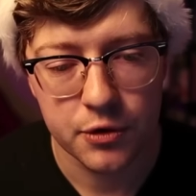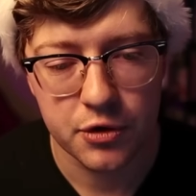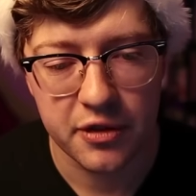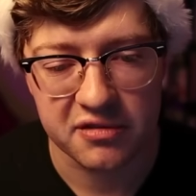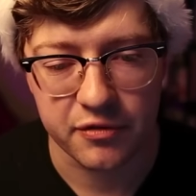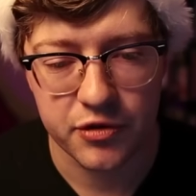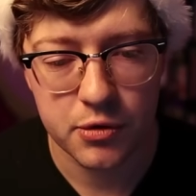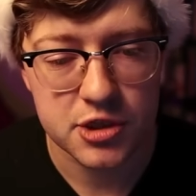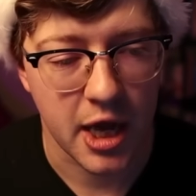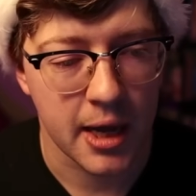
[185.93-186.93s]
He'll do this a
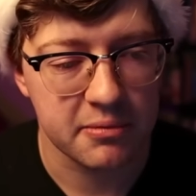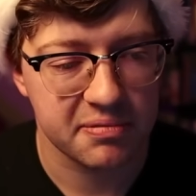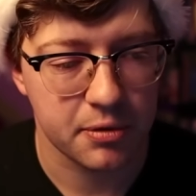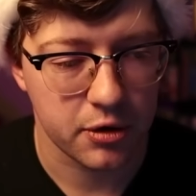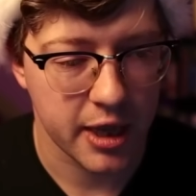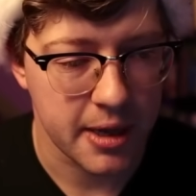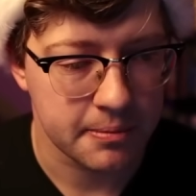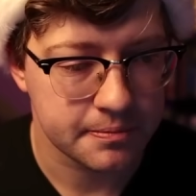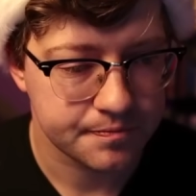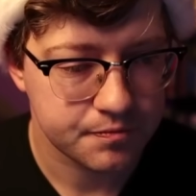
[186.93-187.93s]
few times per game.